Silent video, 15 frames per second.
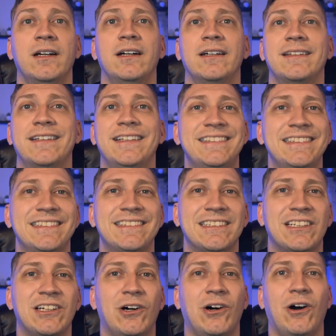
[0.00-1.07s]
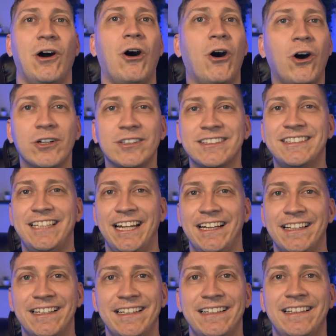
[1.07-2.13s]
This is all
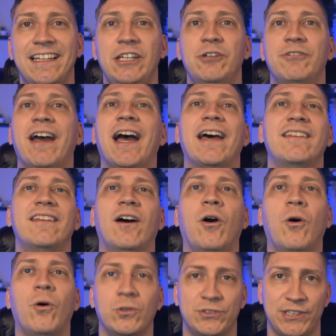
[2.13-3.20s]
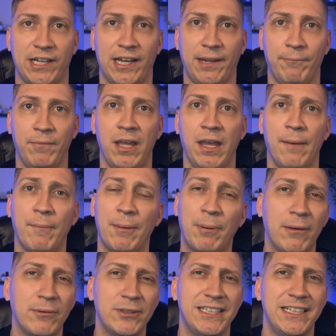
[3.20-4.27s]
data that you've had the whole time, but
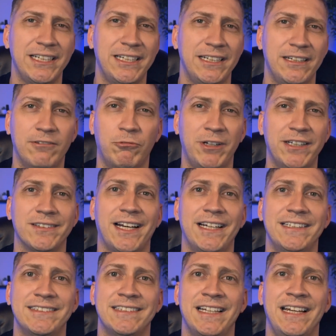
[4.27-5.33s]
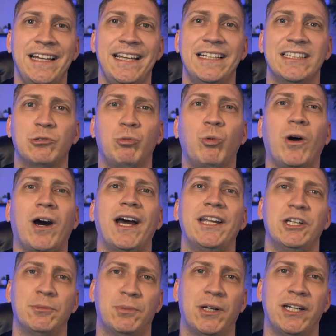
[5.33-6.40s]
probably didn't realize it's why
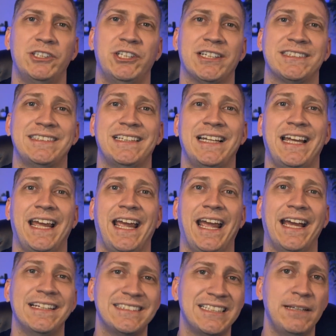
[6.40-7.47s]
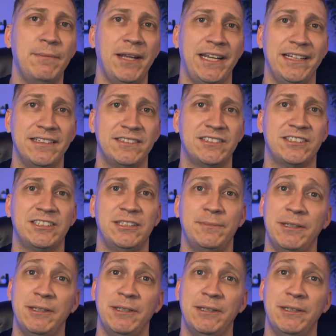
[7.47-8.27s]
your projects estimate to be